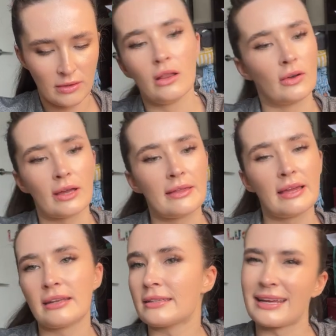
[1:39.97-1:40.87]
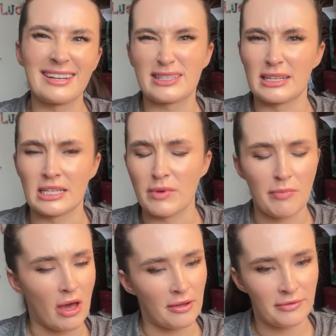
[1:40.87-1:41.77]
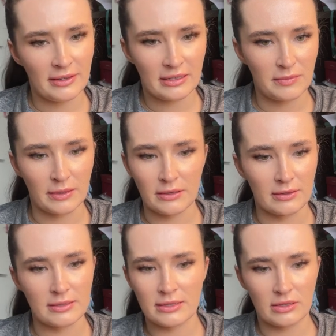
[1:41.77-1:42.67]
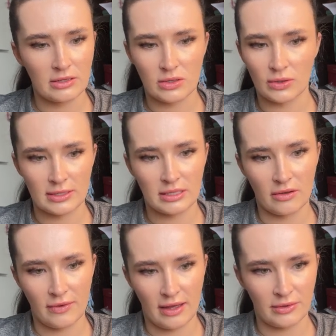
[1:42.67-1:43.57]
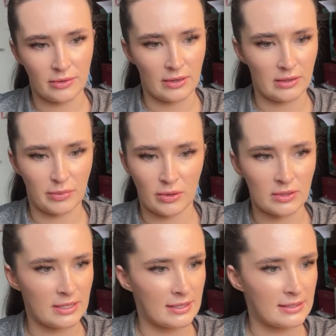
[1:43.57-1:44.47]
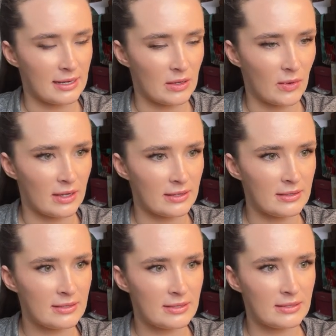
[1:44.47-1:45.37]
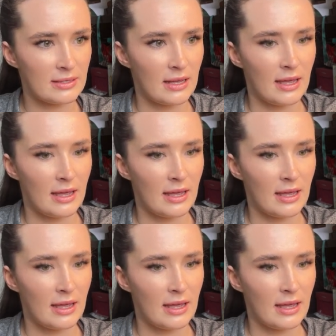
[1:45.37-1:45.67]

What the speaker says: Look, at the end of the day, it doesn't need to be perfect because it's going to sort itself out throughout the process anyways.